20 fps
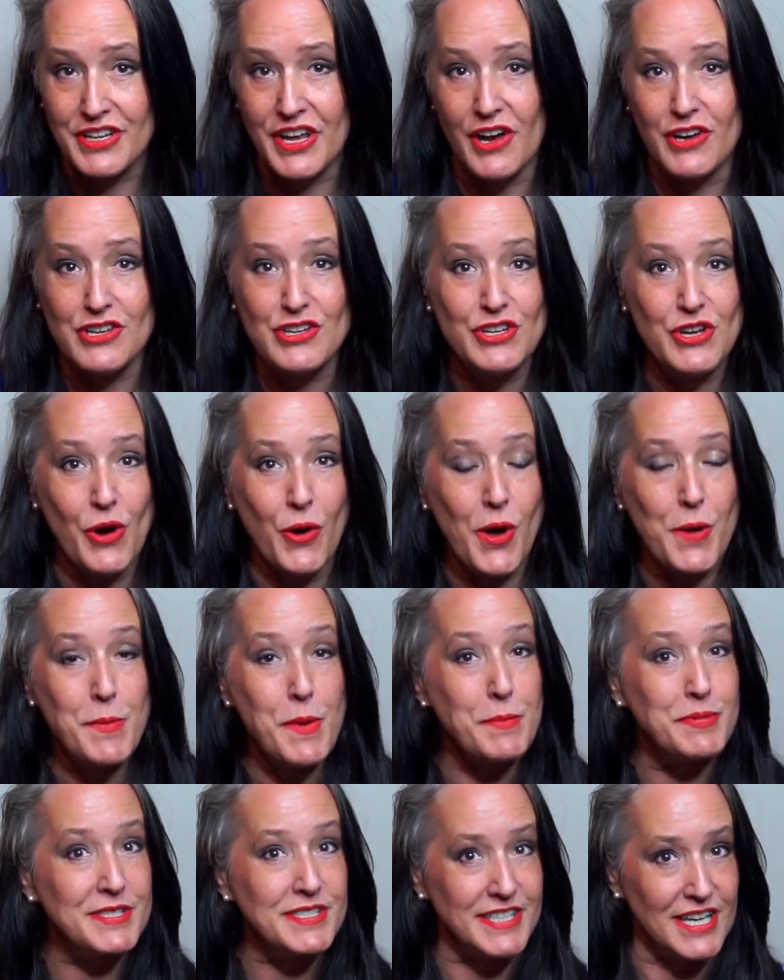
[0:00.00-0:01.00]
Now you know I'm
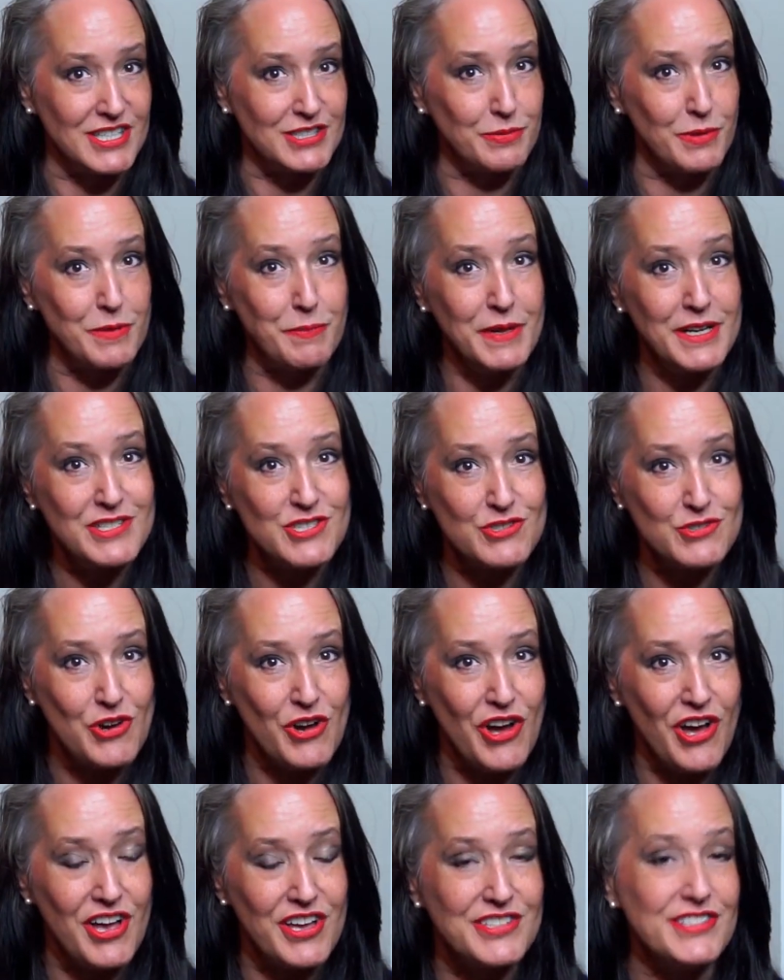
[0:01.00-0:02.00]
obsessed with my
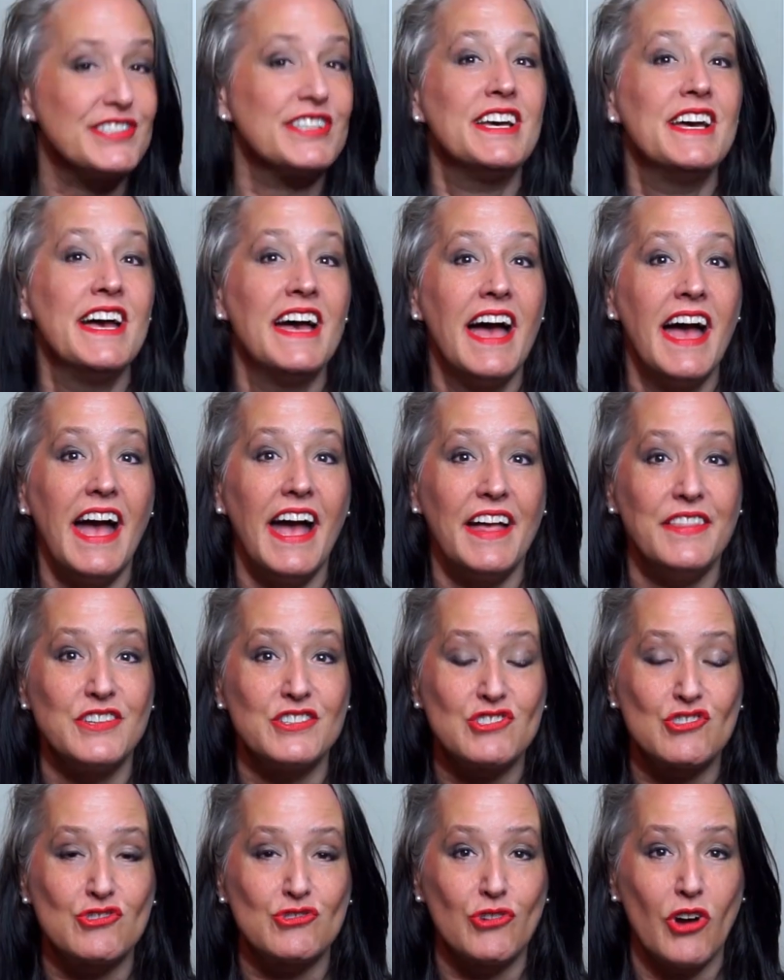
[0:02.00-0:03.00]
straws, and
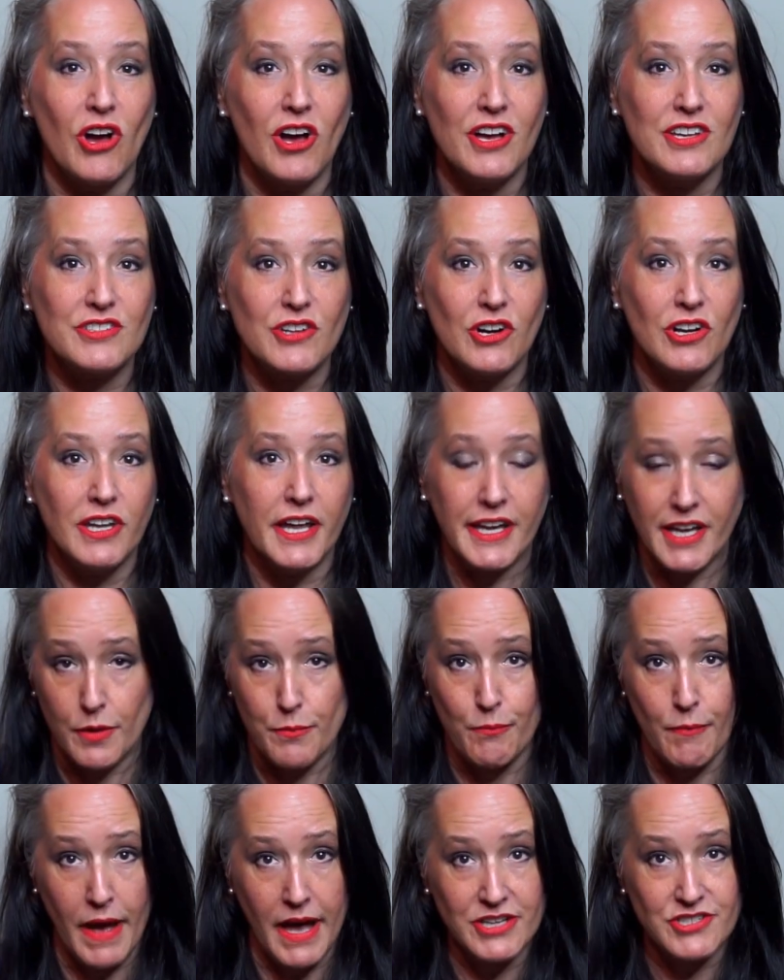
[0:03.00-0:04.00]
the straws are like
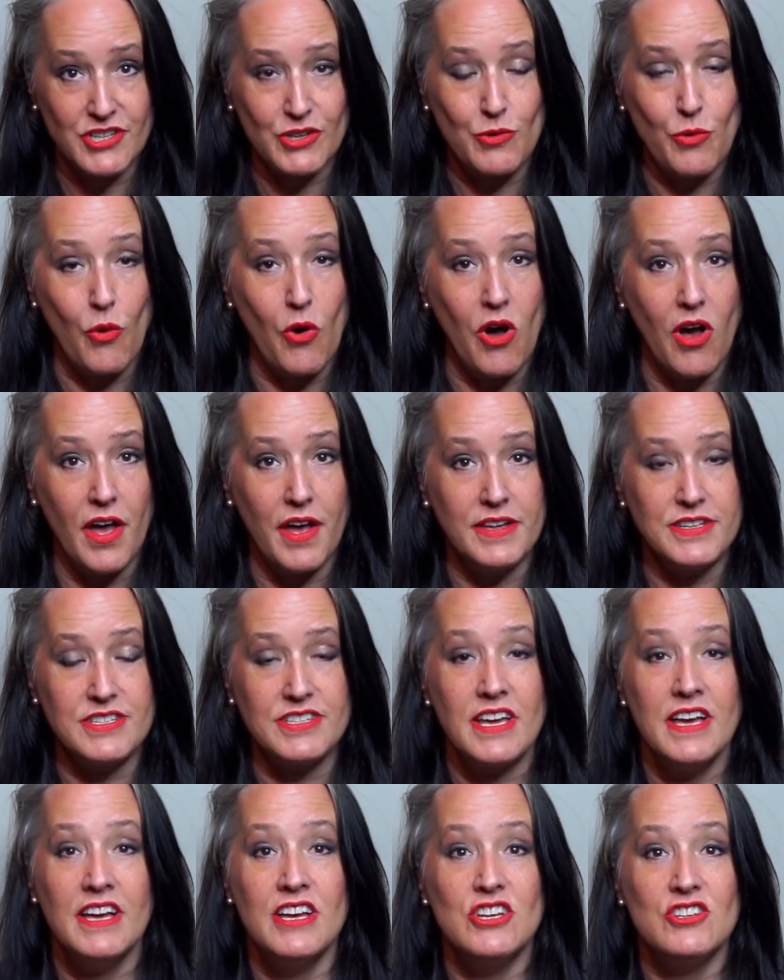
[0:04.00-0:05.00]
a magic
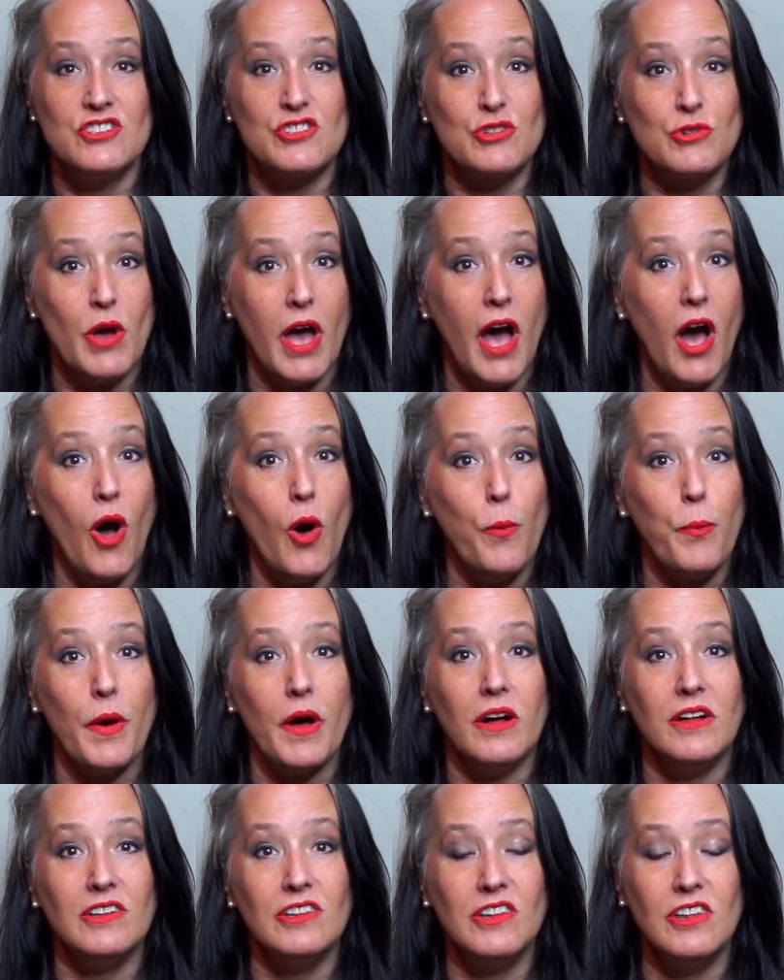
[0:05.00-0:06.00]
wand to
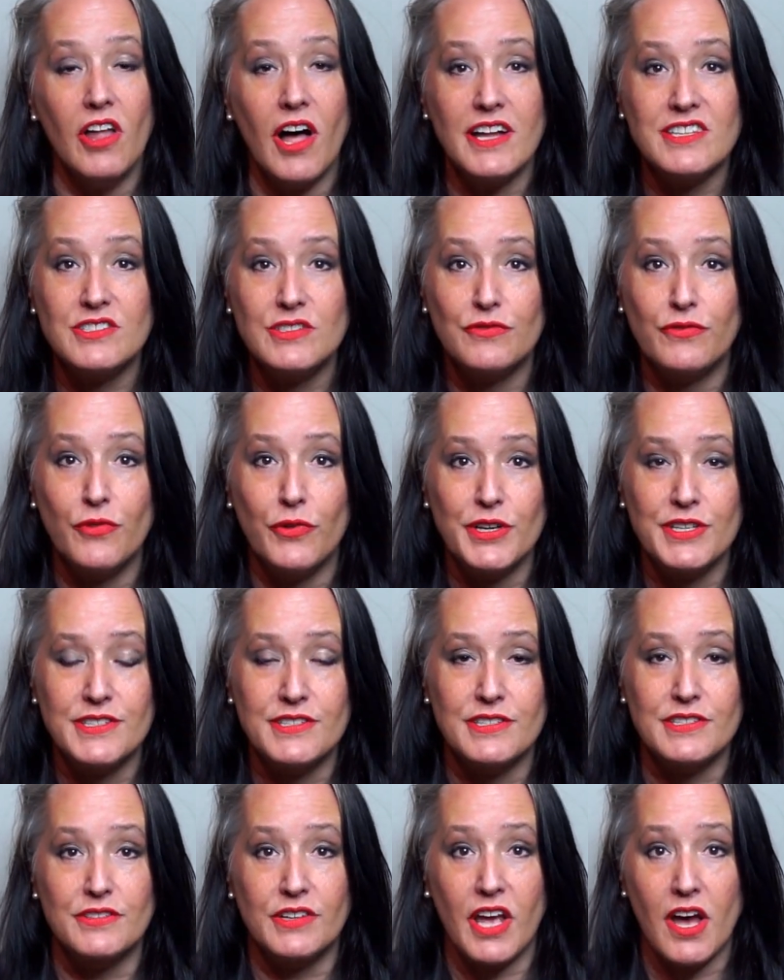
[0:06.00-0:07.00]
help lots of
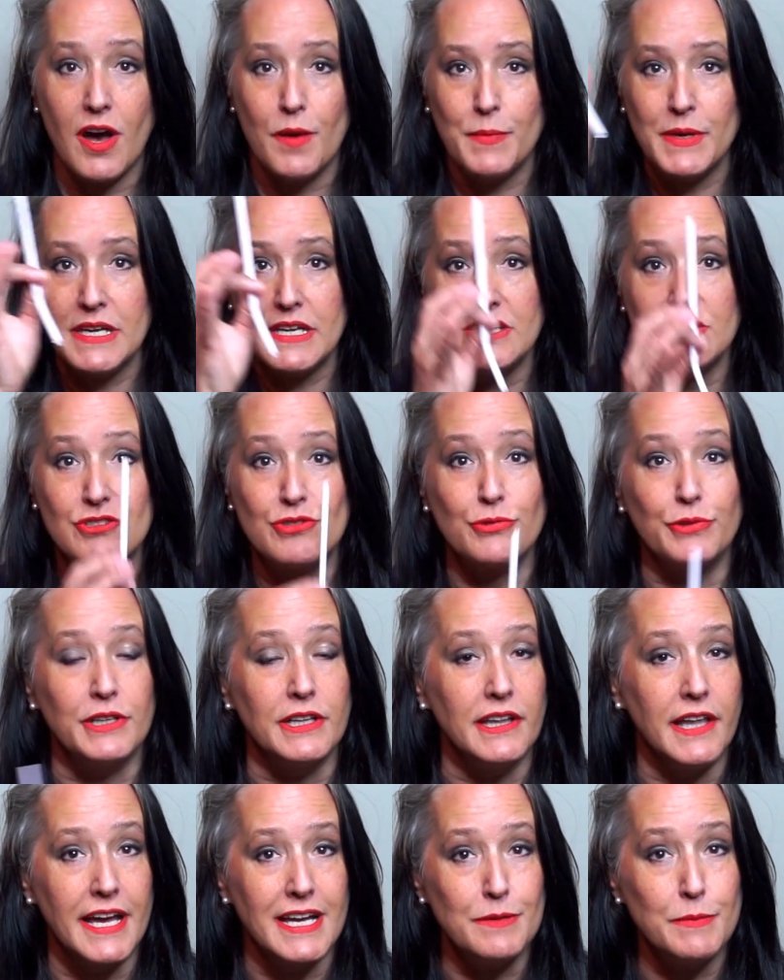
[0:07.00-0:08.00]
voices come into
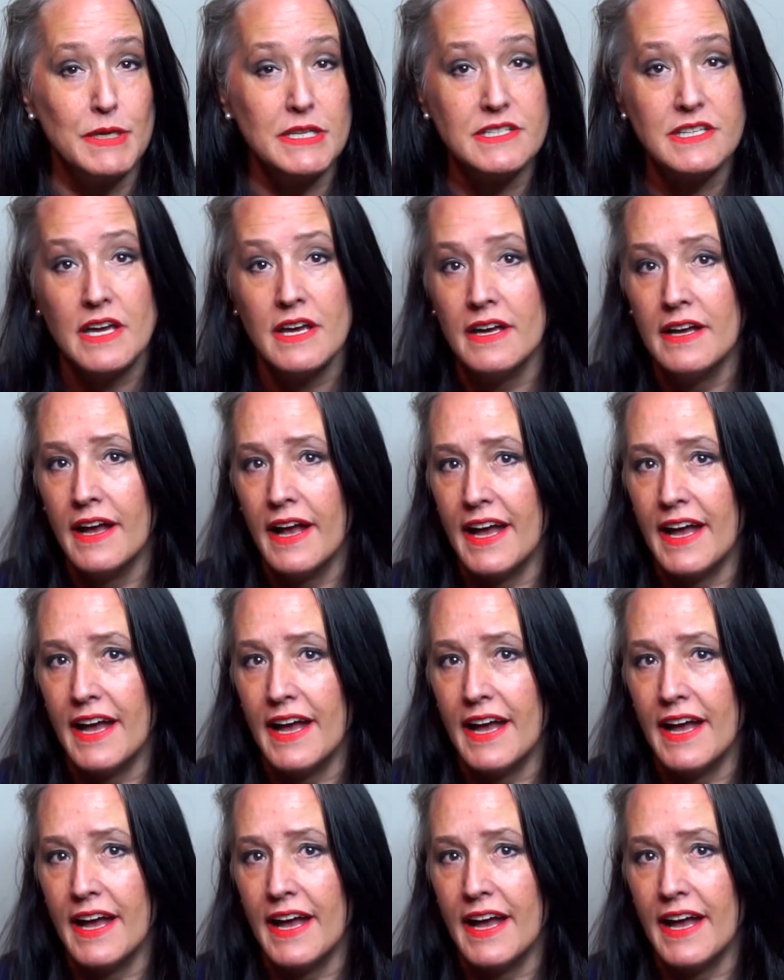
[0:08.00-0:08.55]
alignment.